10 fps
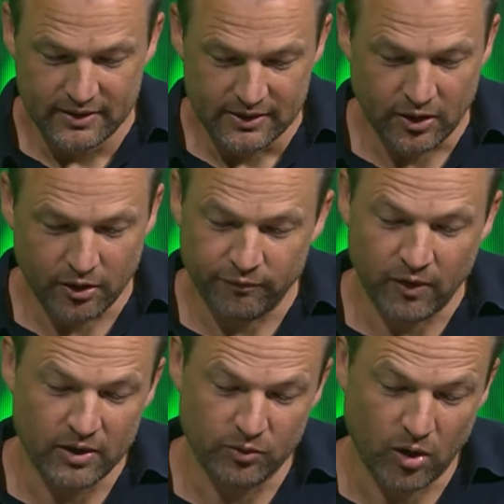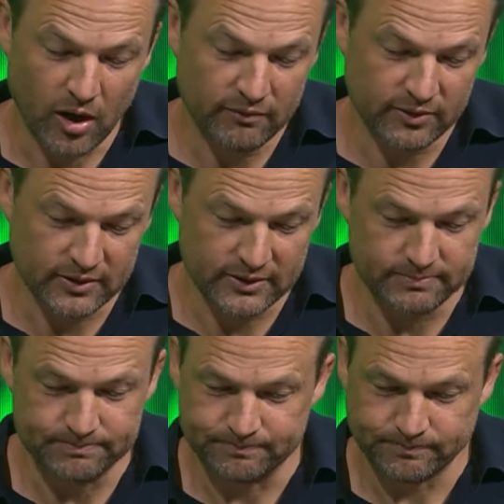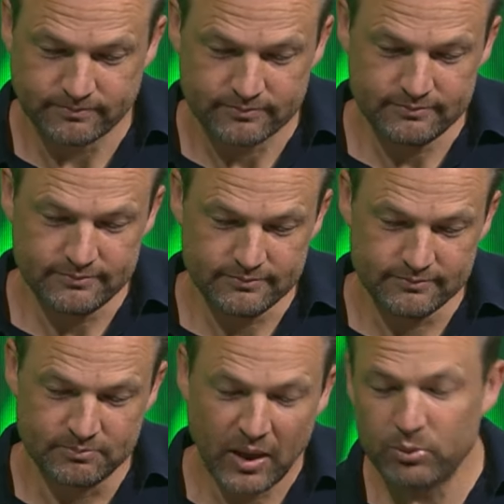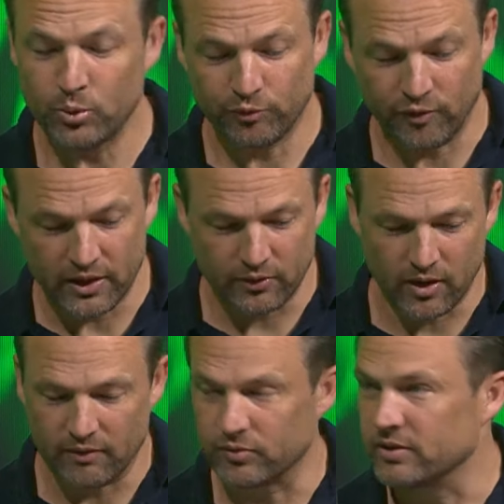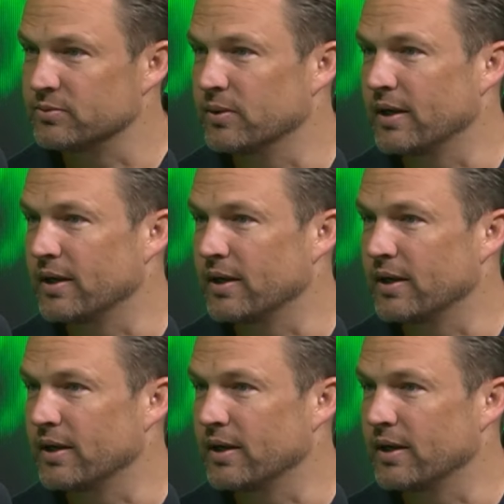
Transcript: you've got to find a rival, and Maybe we'll find a rival this